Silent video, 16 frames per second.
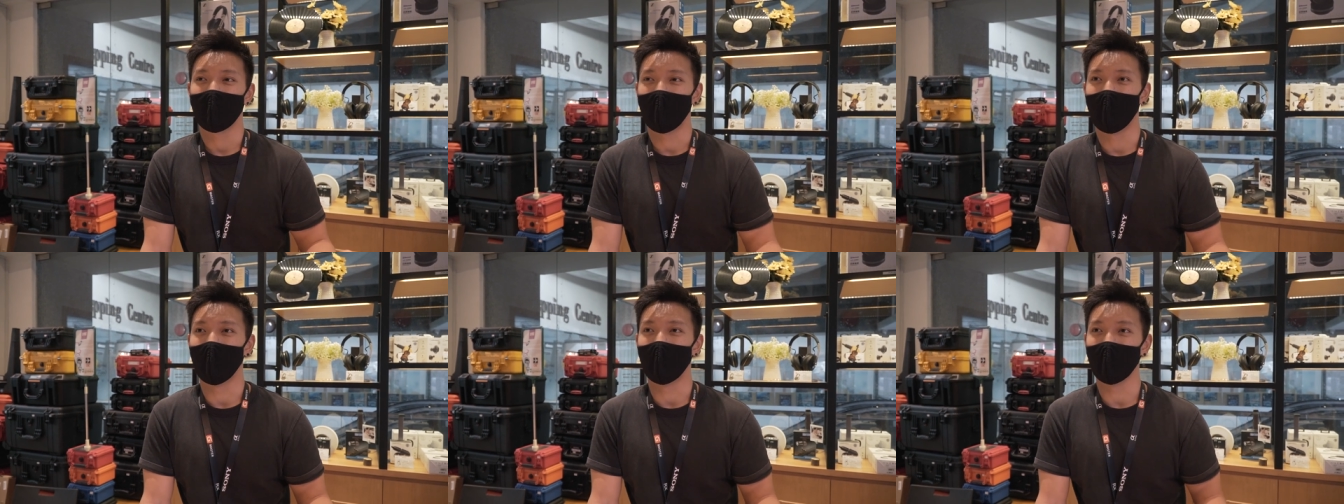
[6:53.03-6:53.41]

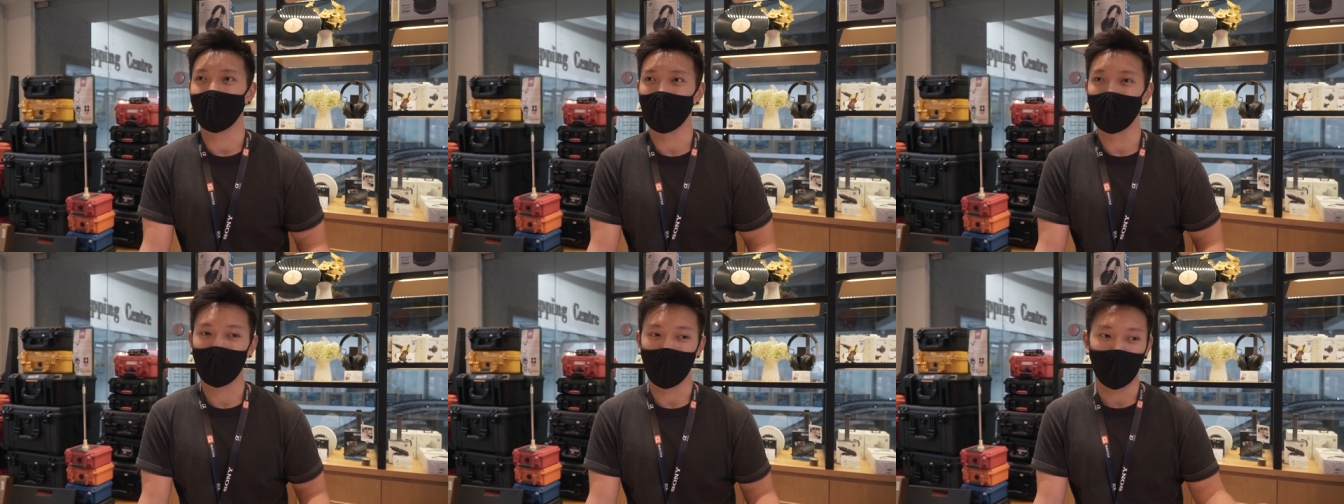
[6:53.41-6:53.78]
and
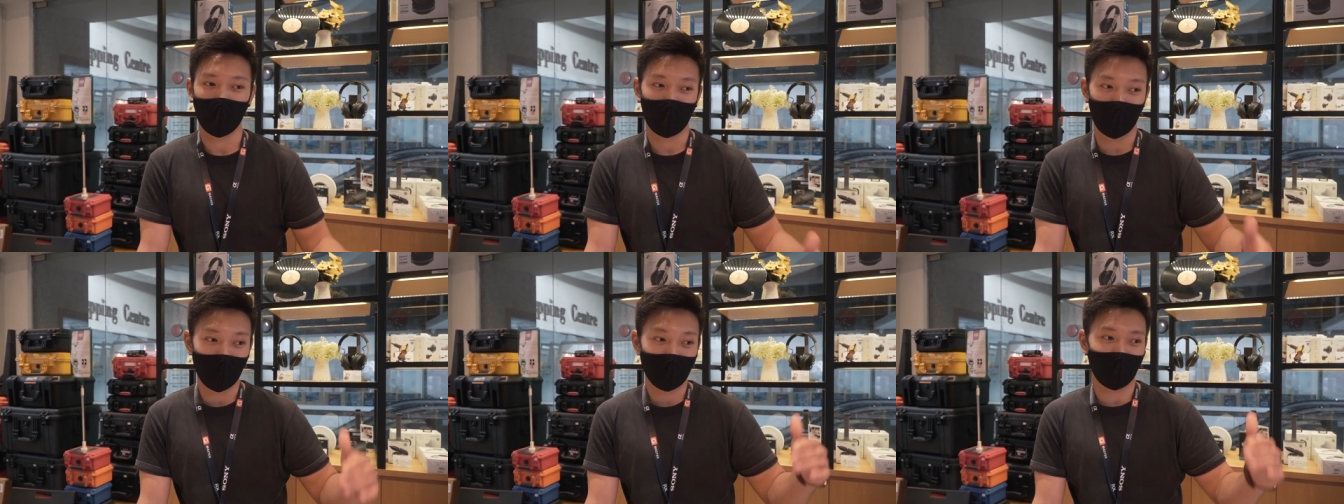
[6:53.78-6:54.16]
do
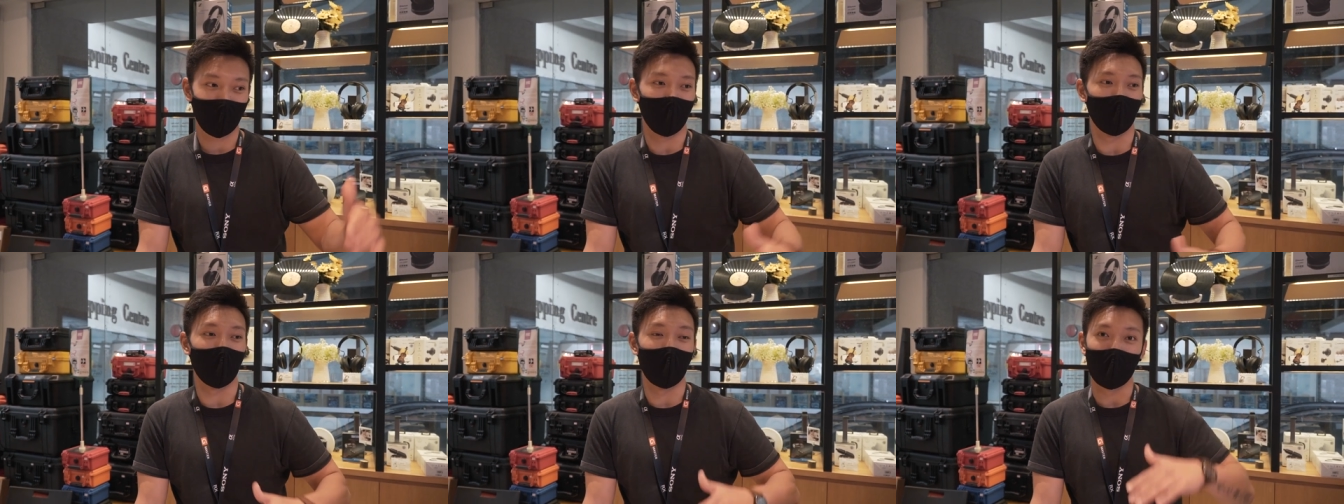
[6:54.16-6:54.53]
things
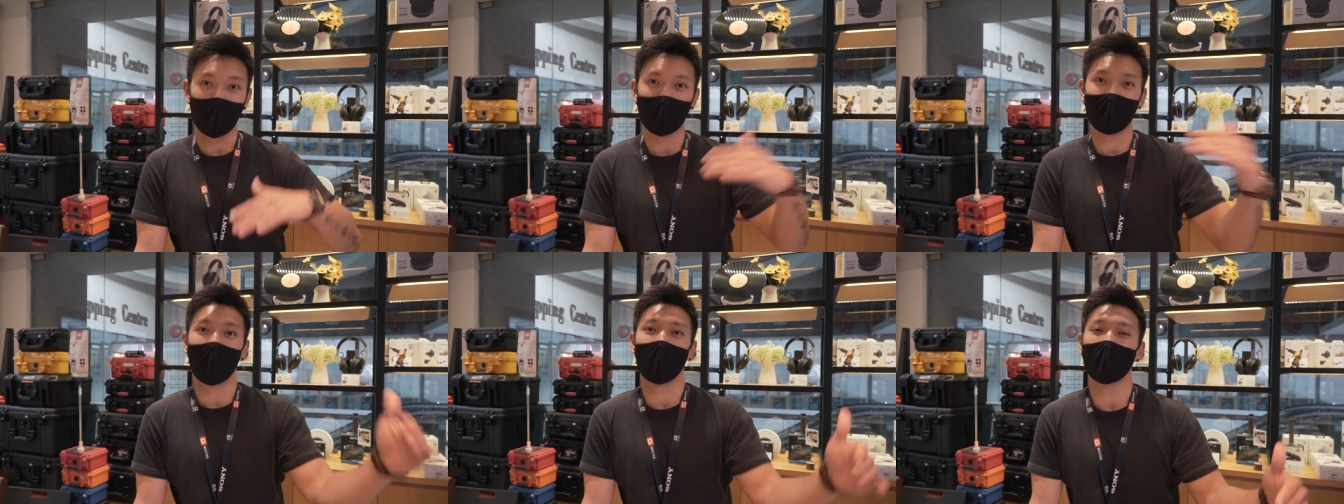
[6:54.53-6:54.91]
that are
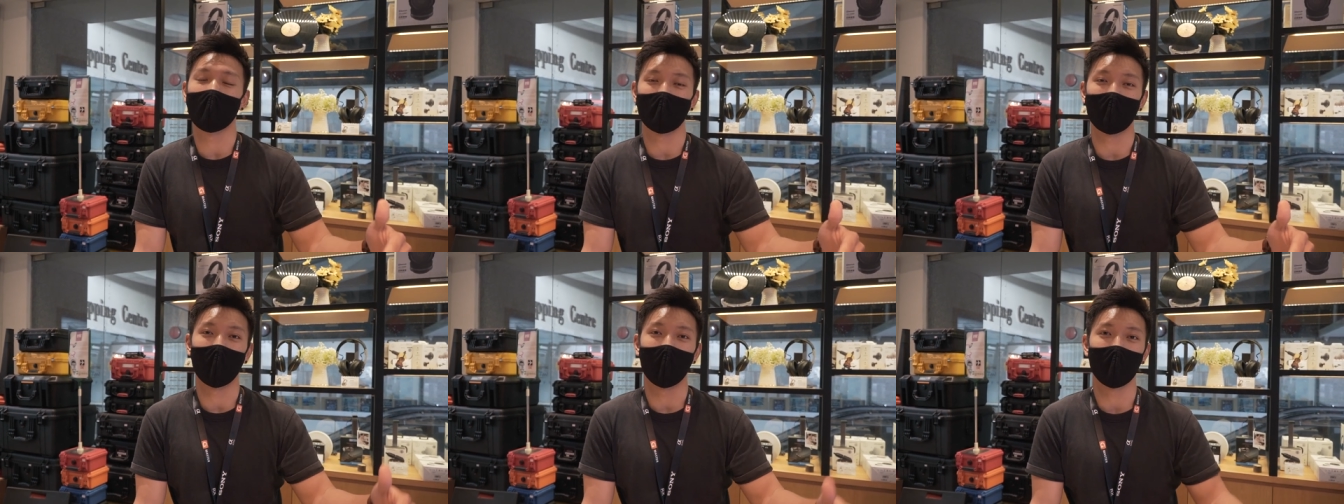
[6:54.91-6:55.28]
above others, right?